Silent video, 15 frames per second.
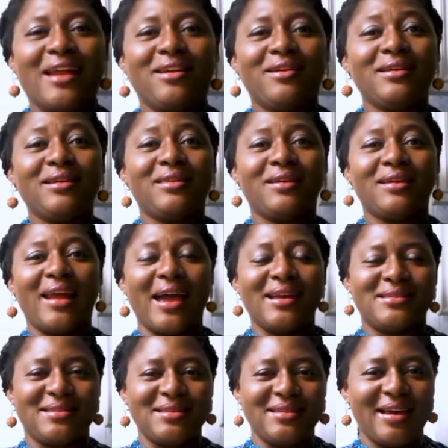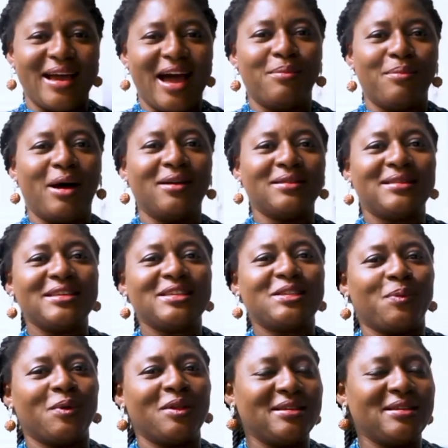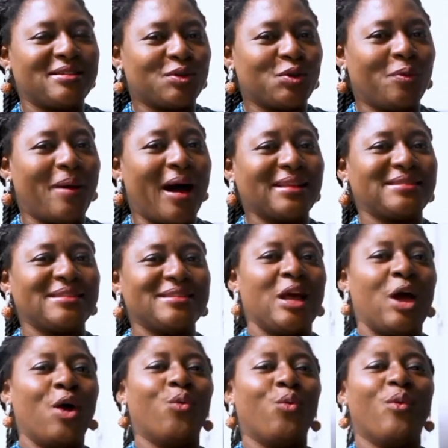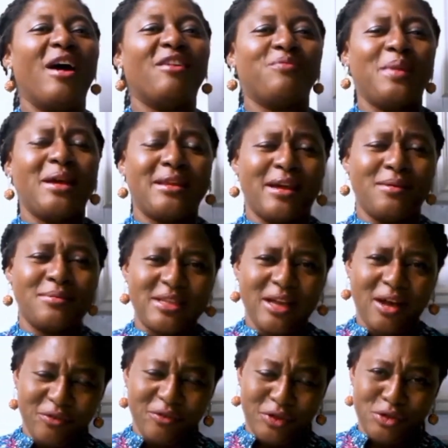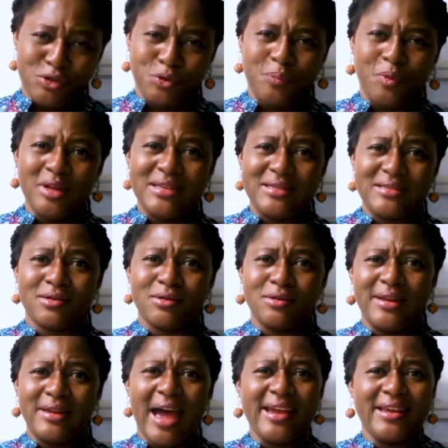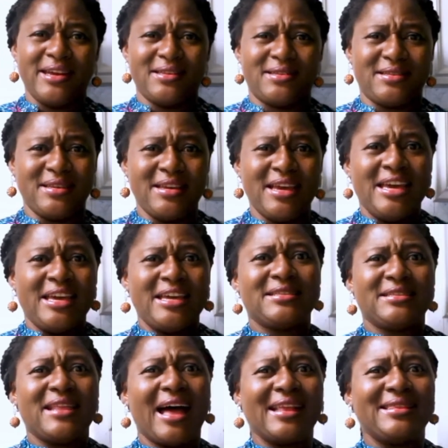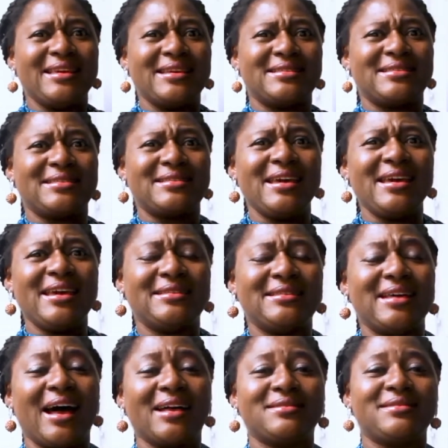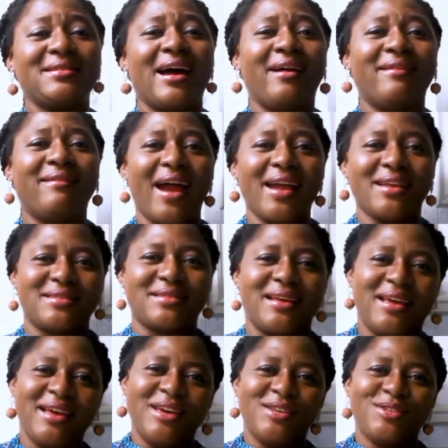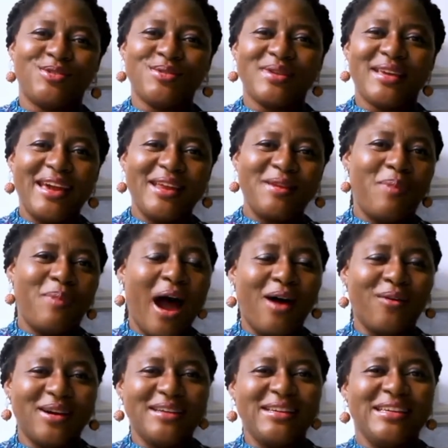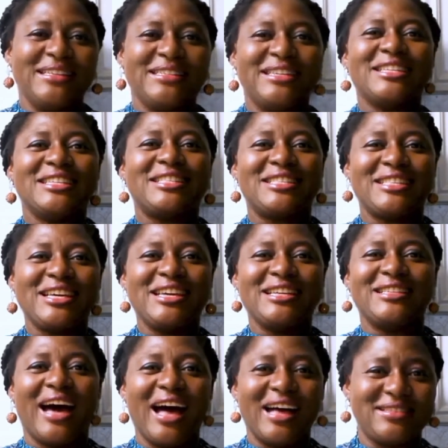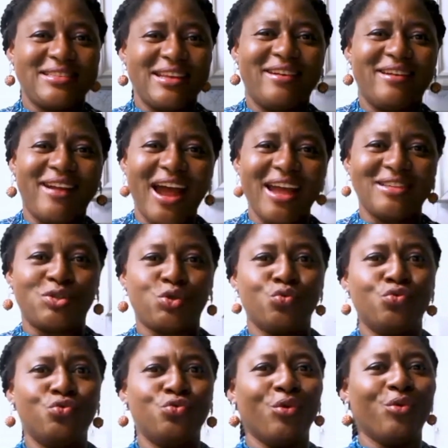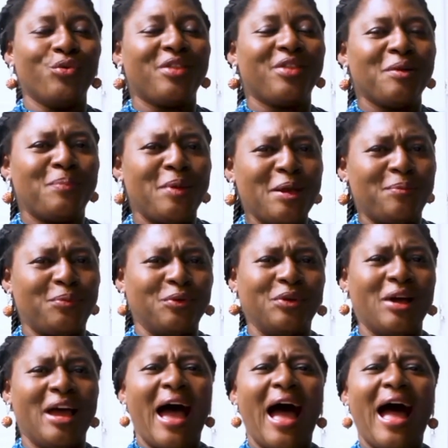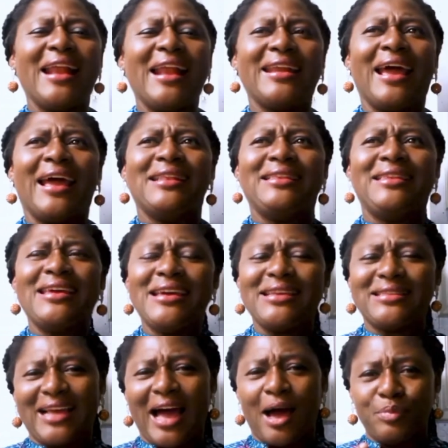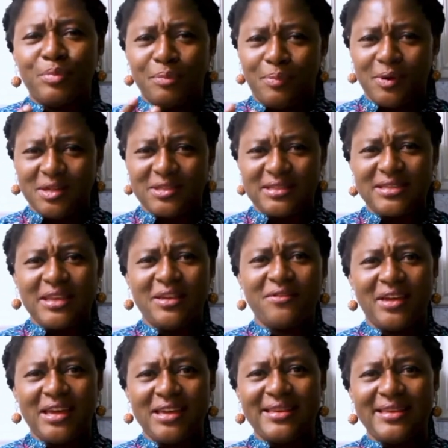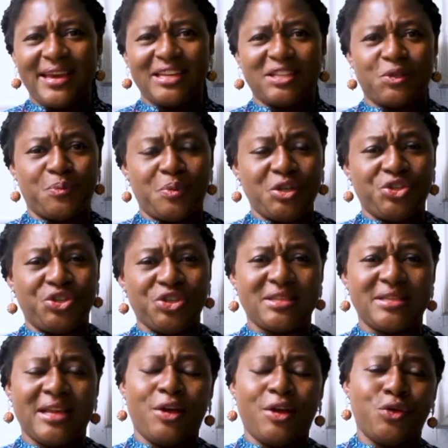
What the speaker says: Another thing I see about these political parties who have made themselves into political dynasty is that they see it as their right to gain power. They see it as their right to rule the people. And these can be perceived in their speeches.